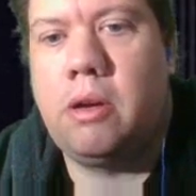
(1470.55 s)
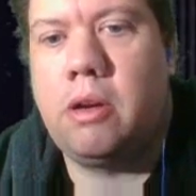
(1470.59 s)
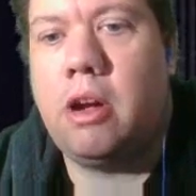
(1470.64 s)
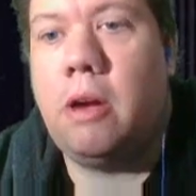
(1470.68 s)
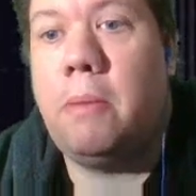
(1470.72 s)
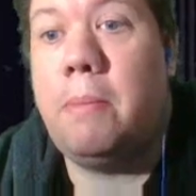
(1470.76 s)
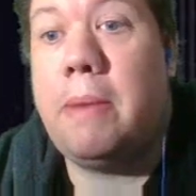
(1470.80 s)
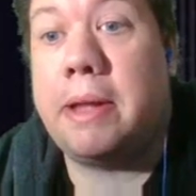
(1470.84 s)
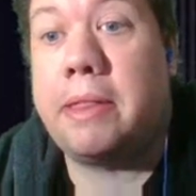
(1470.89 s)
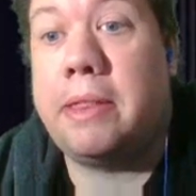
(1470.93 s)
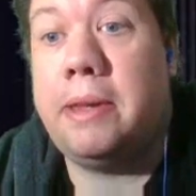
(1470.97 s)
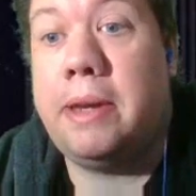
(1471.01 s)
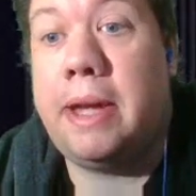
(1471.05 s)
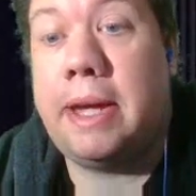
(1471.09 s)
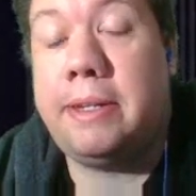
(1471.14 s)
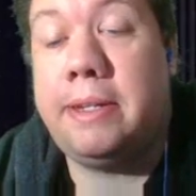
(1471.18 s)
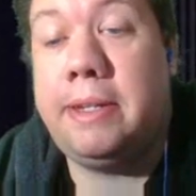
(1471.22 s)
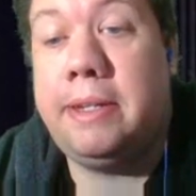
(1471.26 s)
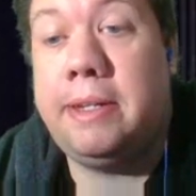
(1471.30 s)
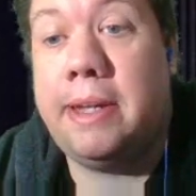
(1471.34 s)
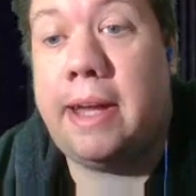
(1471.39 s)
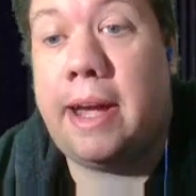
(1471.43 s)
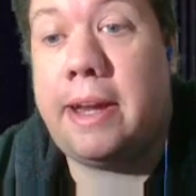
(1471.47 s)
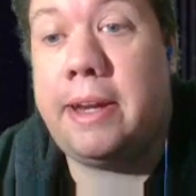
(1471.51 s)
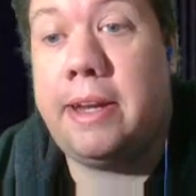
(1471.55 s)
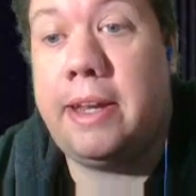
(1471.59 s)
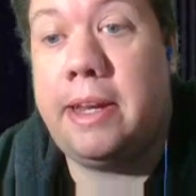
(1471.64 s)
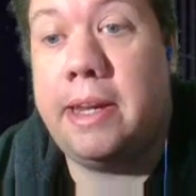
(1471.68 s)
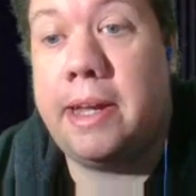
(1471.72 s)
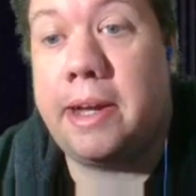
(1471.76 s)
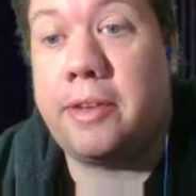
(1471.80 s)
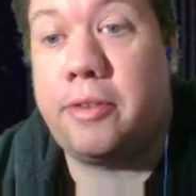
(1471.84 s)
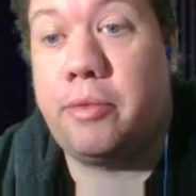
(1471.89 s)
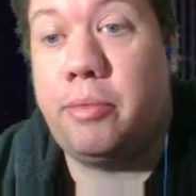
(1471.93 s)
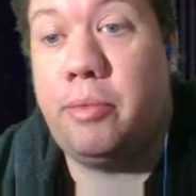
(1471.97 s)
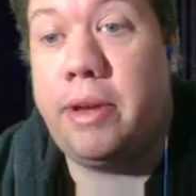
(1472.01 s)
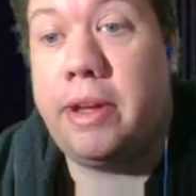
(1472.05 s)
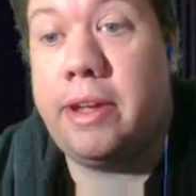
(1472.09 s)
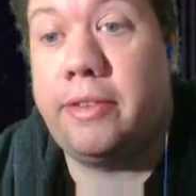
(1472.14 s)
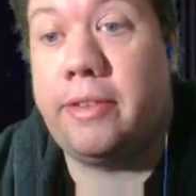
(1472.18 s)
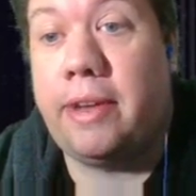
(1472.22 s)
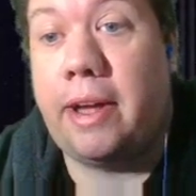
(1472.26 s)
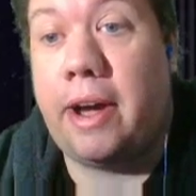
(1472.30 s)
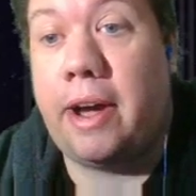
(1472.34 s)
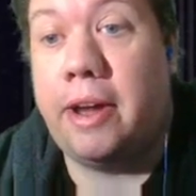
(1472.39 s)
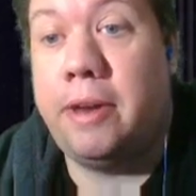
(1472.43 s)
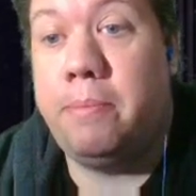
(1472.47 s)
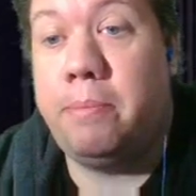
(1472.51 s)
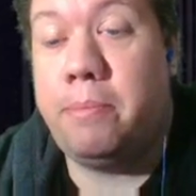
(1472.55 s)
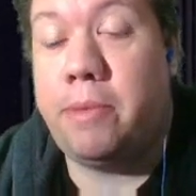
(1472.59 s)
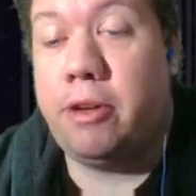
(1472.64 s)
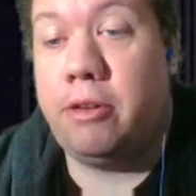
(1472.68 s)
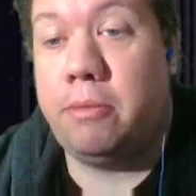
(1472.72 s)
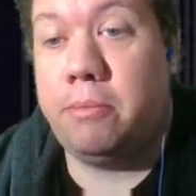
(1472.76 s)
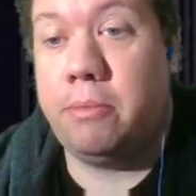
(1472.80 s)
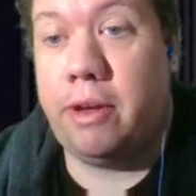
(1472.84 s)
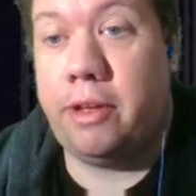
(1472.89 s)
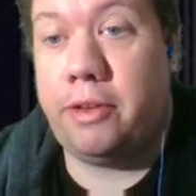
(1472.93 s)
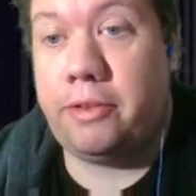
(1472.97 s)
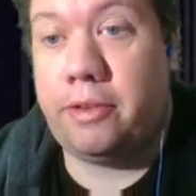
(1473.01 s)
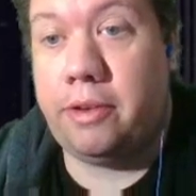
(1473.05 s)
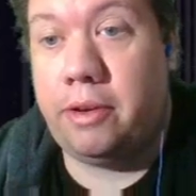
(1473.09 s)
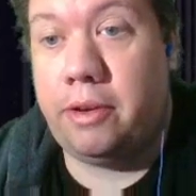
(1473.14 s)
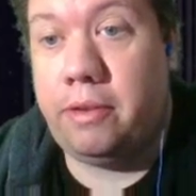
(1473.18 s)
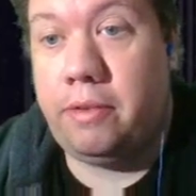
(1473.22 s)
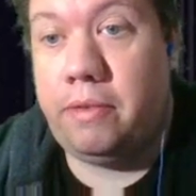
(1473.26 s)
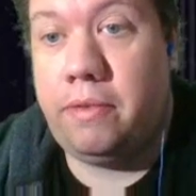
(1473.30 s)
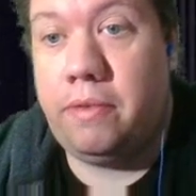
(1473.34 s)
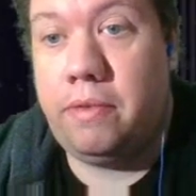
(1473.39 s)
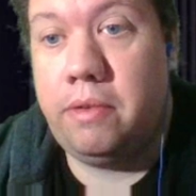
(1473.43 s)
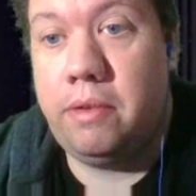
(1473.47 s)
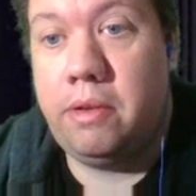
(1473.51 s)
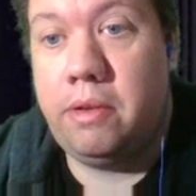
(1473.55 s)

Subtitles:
Going back to 1990 next week as I unmute myself.